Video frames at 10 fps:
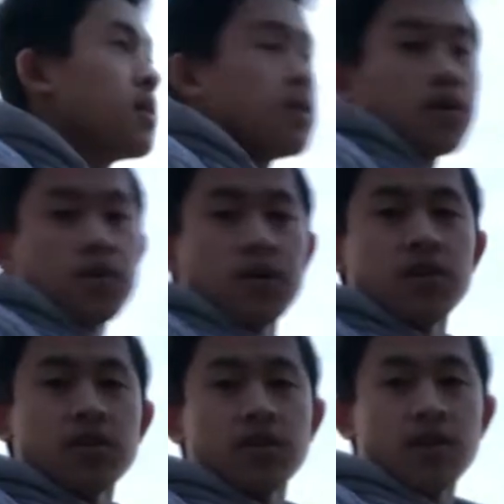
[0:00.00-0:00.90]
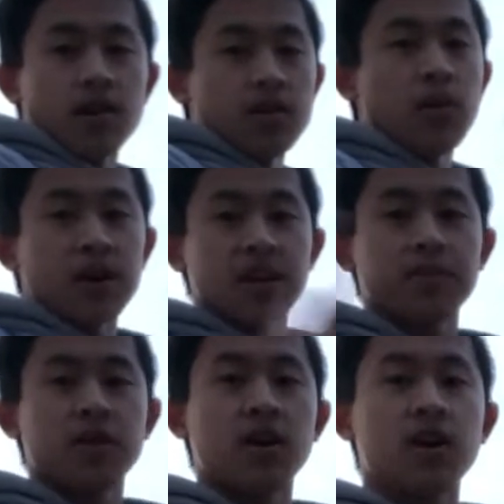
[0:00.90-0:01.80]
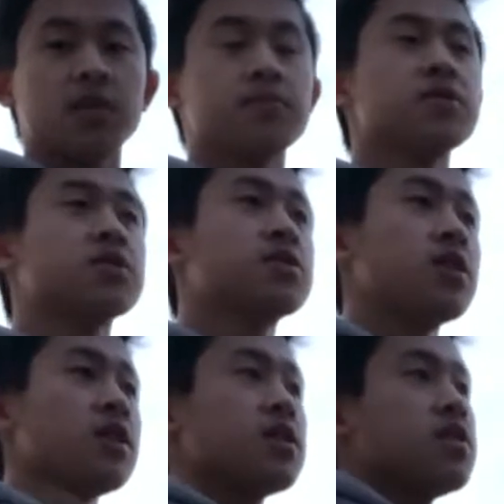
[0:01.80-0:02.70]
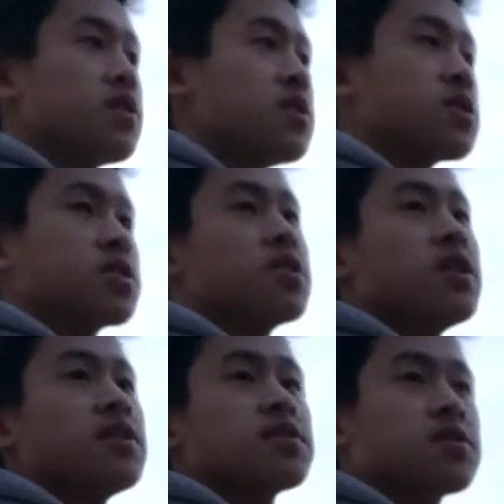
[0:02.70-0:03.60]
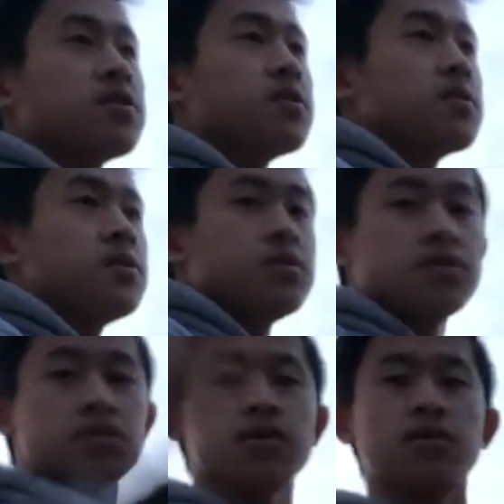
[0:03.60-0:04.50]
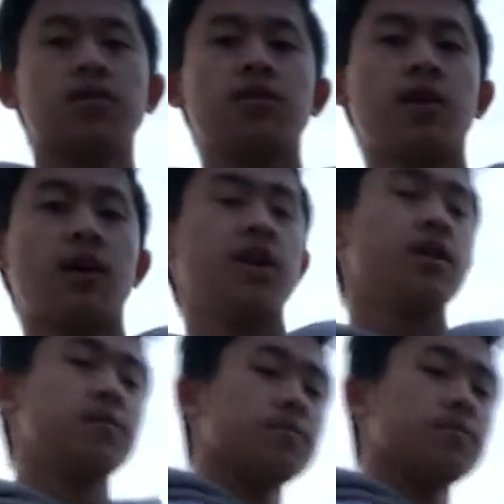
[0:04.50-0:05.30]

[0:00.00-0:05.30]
when you want to keep your arm straight, your wrist straight, so you use your whole arm,